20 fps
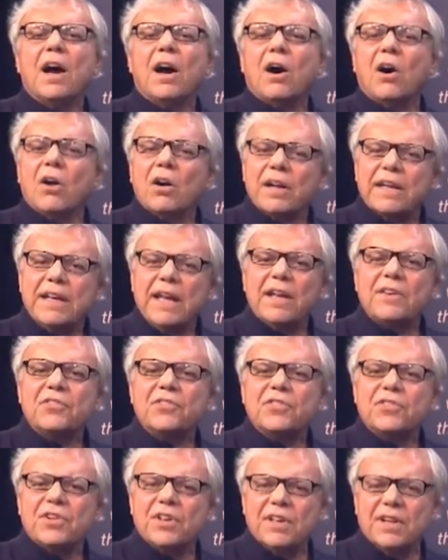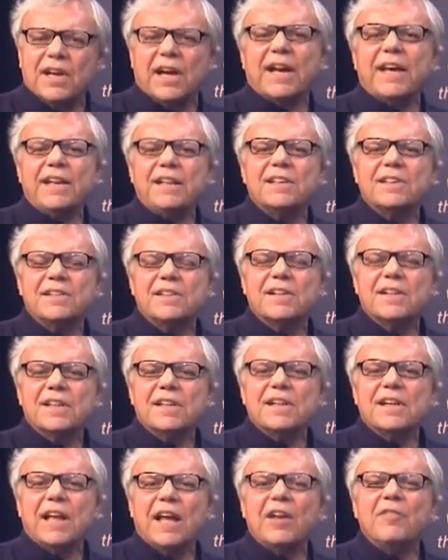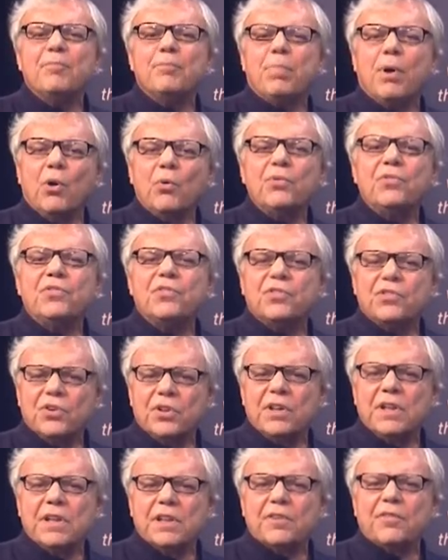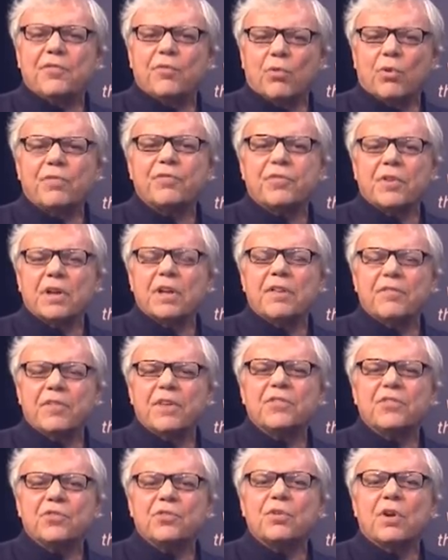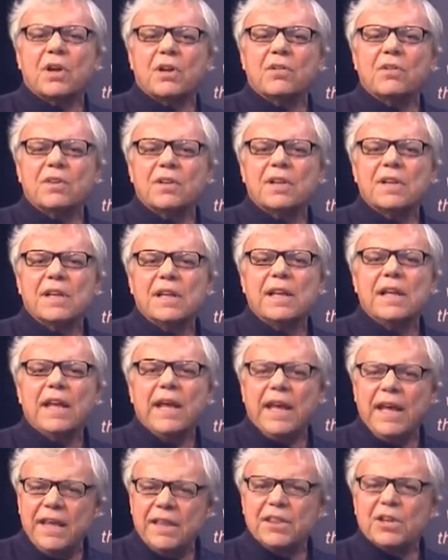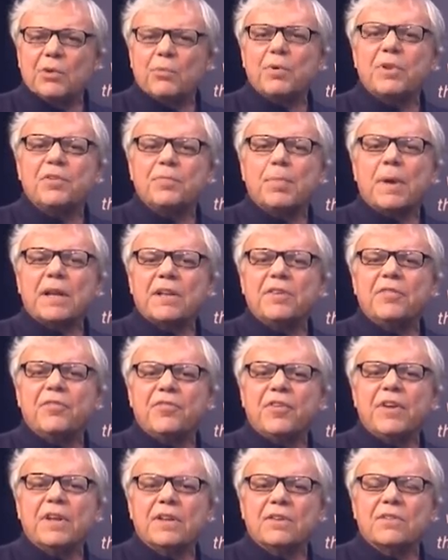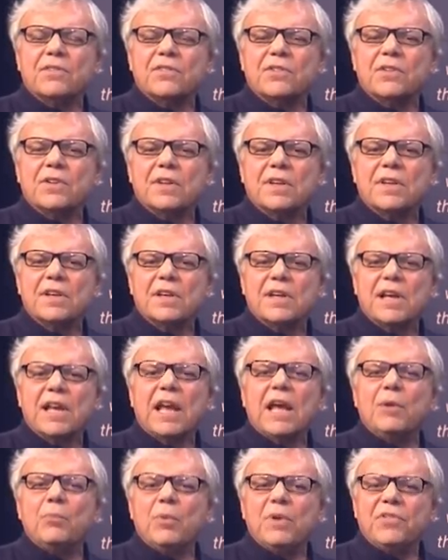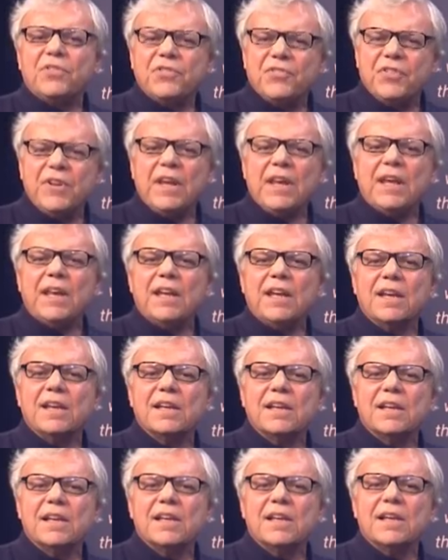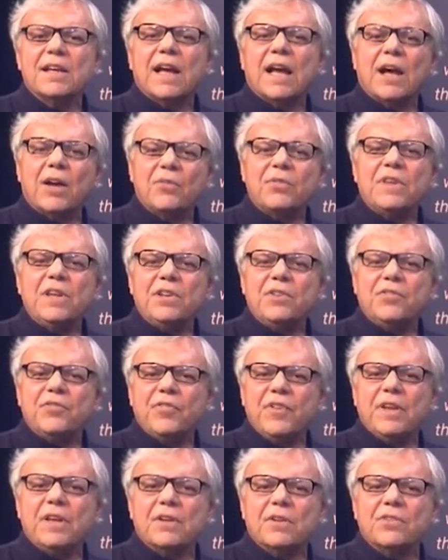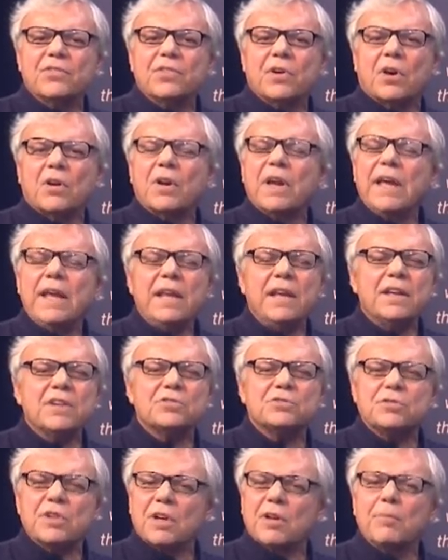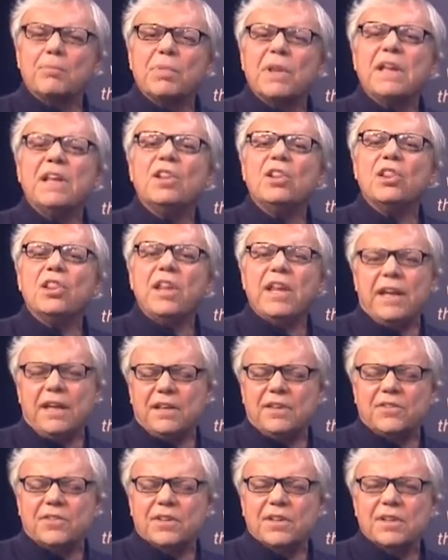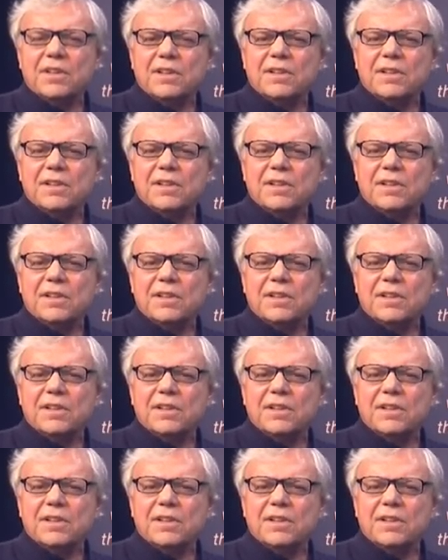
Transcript: Our guests tonight have both stood in the forefront of this struggle in their respective fields, and we see how these fields are inextricably linked.